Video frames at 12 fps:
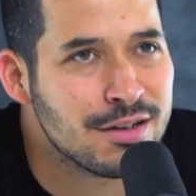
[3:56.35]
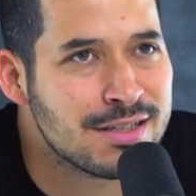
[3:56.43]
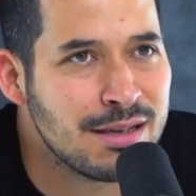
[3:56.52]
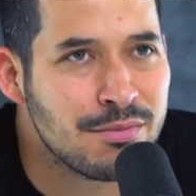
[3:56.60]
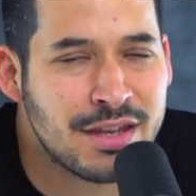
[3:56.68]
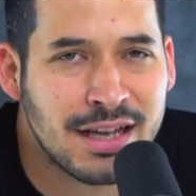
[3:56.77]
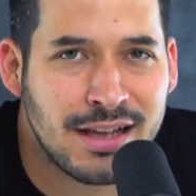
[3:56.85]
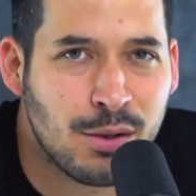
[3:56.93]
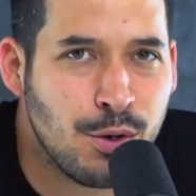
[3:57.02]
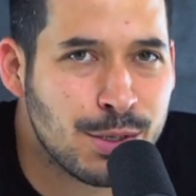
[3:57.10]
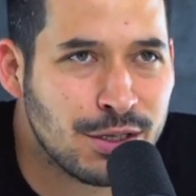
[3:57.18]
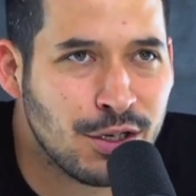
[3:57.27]
Same thing. Like,
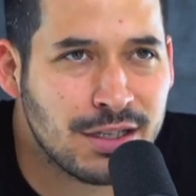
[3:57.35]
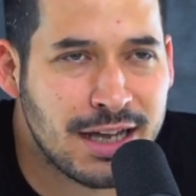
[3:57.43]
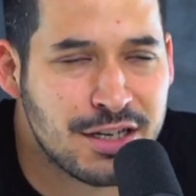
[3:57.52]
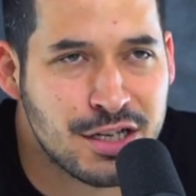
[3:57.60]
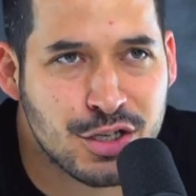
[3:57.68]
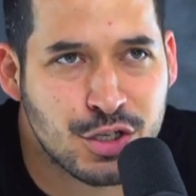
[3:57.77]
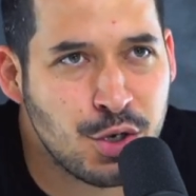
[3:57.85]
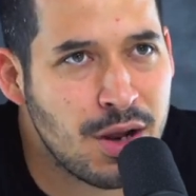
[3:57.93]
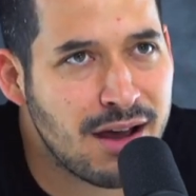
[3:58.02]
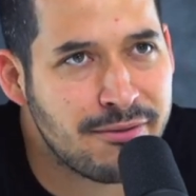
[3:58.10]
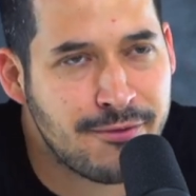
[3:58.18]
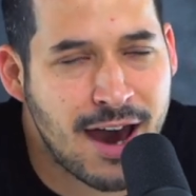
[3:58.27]
what would it look like to just shoot
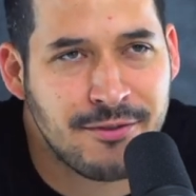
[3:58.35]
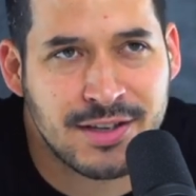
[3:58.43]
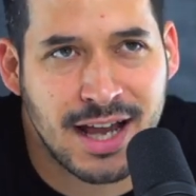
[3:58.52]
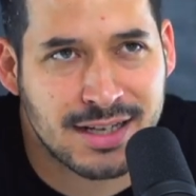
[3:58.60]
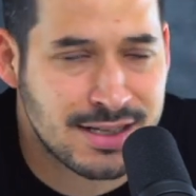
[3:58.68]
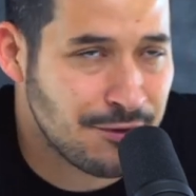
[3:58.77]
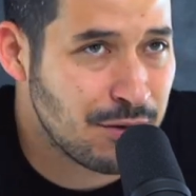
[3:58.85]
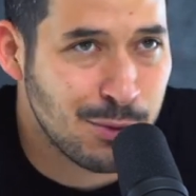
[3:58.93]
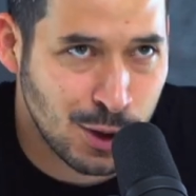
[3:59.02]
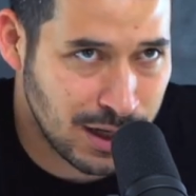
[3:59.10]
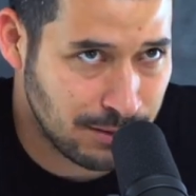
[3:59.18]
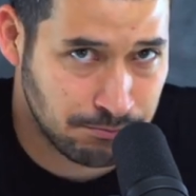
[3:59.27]
off five texts every
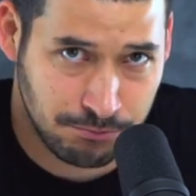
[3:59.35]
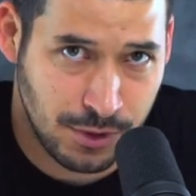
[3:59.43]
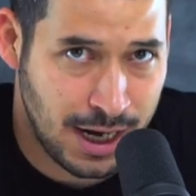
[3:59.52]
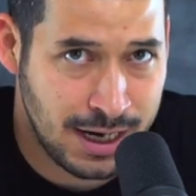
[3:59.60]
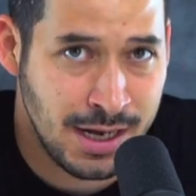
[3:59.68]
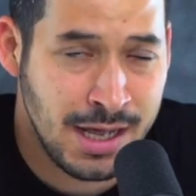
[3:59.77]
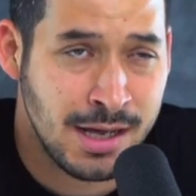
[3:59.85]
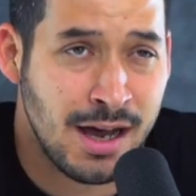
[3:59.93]
morning, right?